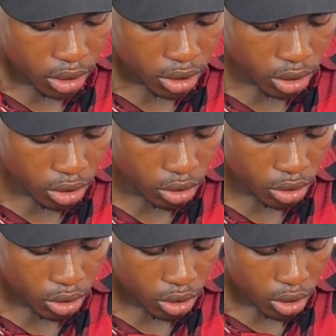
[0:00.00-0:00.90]
So
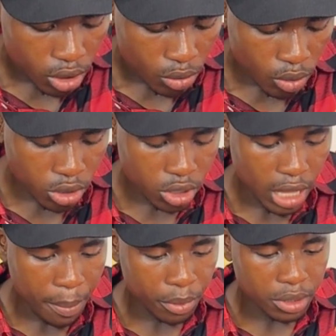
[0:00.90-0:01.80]
once you
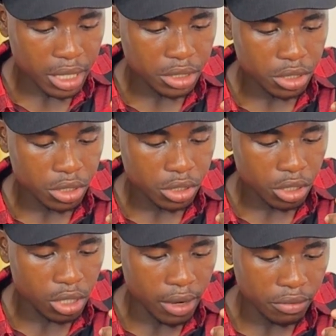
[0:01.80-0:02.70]
tap on adjust,
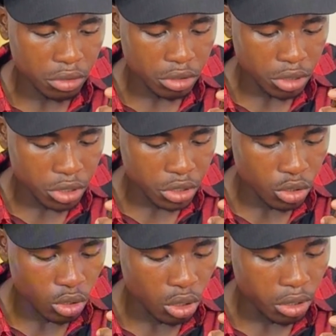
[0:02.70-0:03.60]
all you have to do is
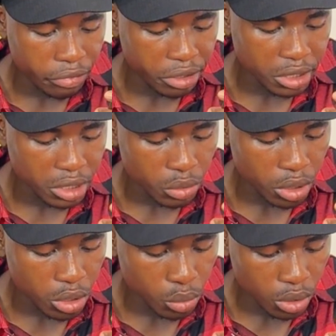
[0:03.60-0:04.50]
color grade it the way
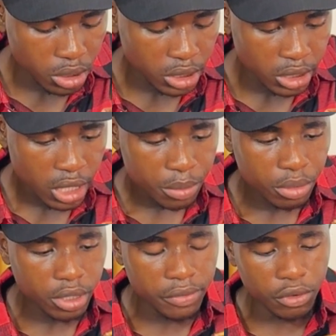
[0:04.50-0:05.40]
you want it.
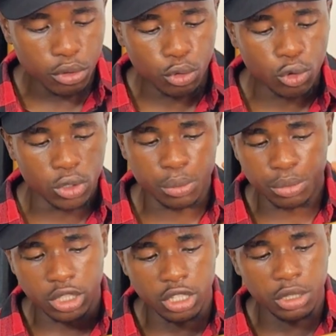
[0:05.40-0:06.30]
But if you look,
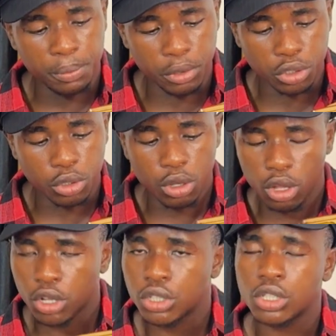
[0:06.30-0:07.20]
the both
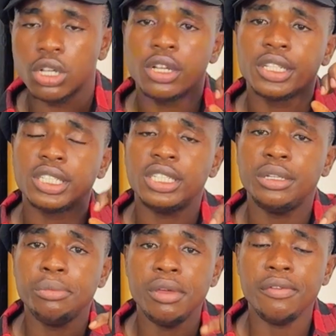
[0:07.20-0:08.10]
colors, the
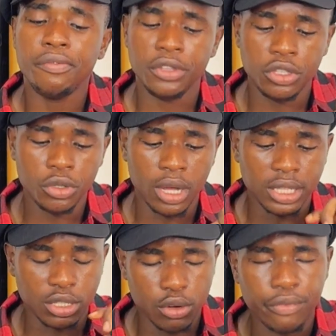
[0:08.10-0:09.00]
main video and
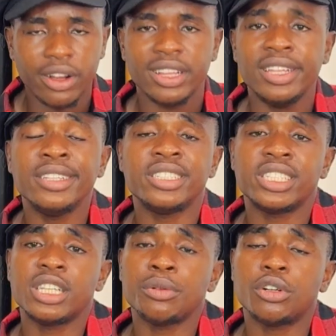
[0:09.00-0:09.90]
the overlay is the
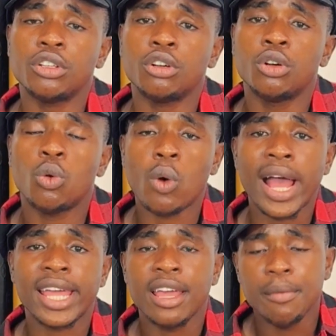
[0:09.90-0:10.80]
same color.
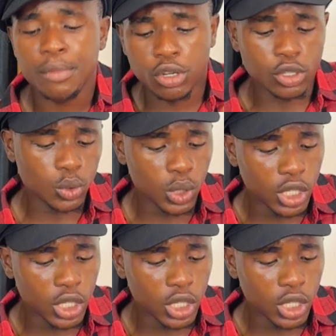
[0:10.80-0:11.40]
Why? Because